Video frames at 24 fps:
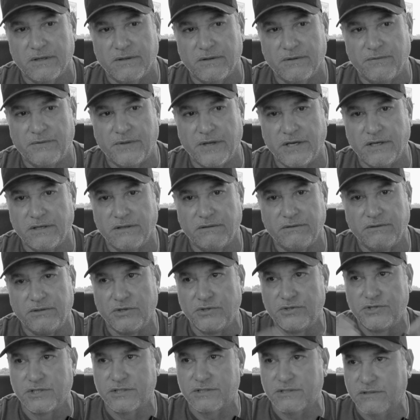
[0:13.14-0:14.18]
then you
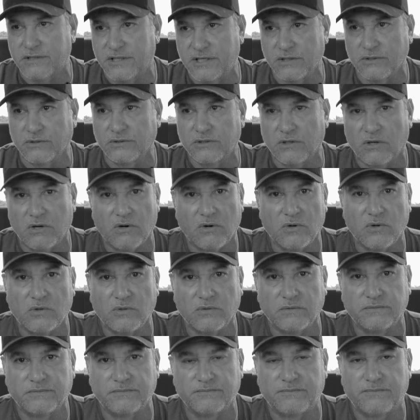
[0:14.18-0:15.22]
just killed the
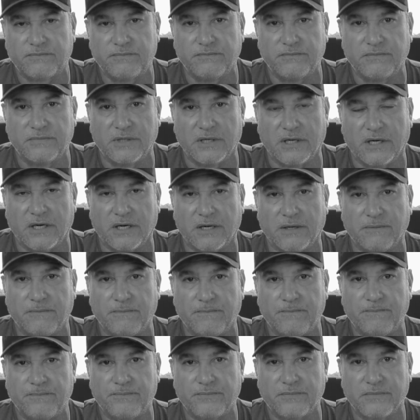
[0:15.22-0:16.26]
whole
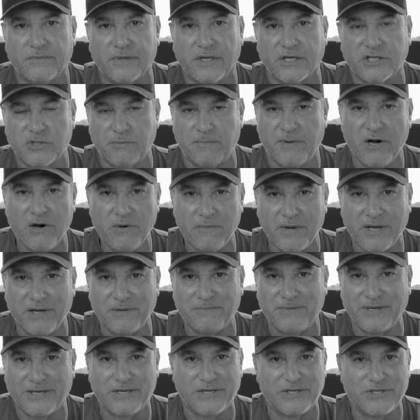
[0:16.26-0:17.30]
experiment,
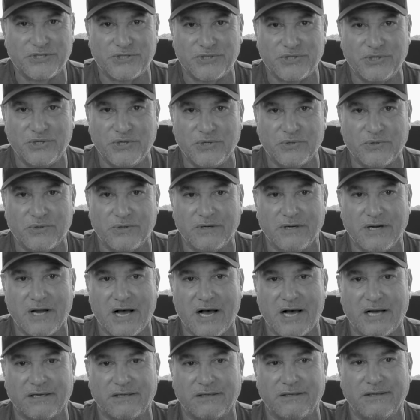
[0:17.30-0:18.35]
because you are
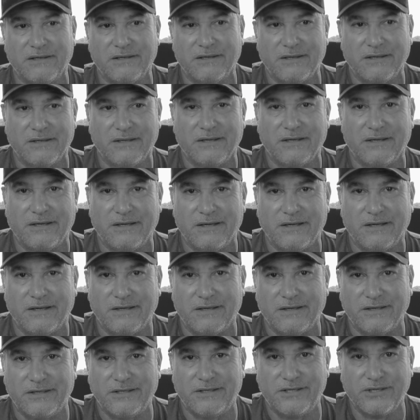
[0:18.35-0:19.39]
not
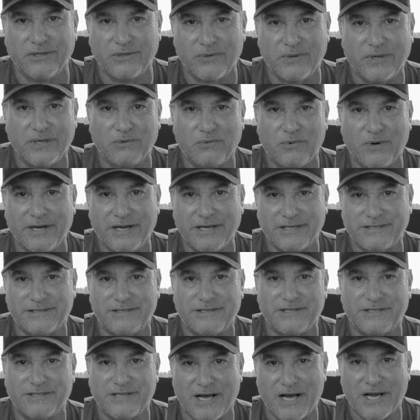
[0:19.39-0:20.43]
doing what it's
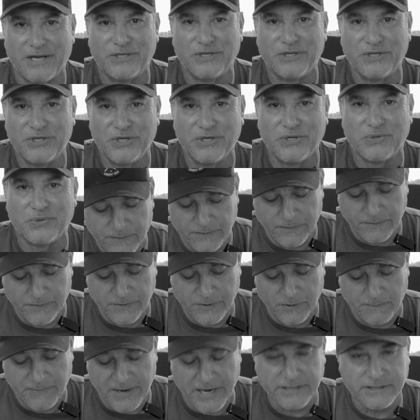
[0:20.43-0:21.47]
designed to do.
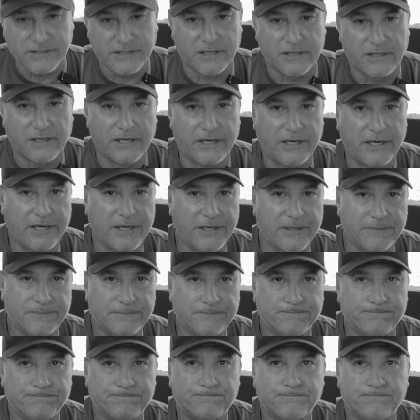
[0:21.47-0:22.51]
They're basically
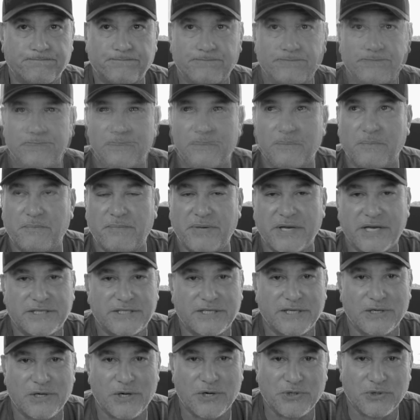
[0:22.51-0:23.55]

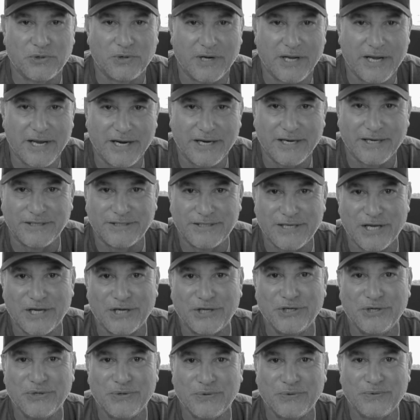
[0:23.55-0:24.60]
pissing on your leg and
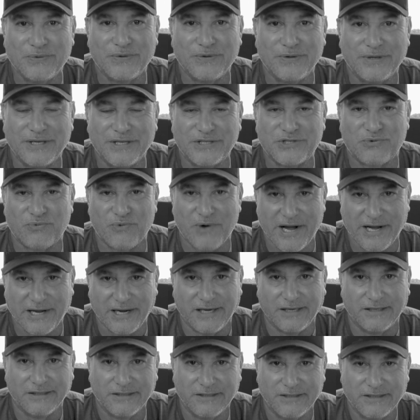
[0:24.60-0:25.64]
telling you it's
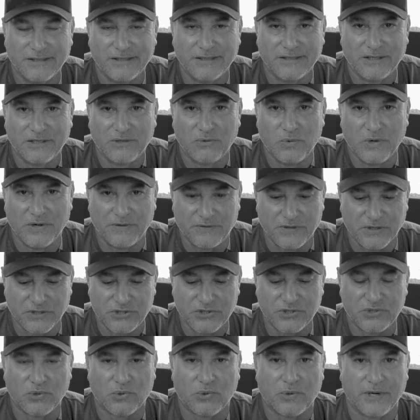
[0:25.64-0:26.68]
raining with this
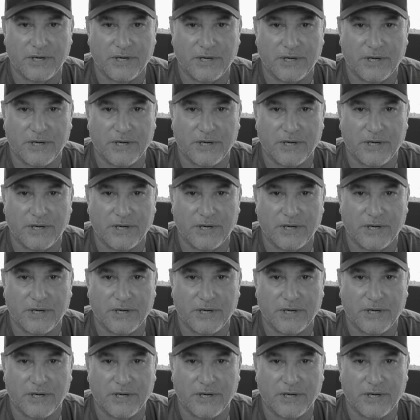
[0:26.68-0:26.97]
story.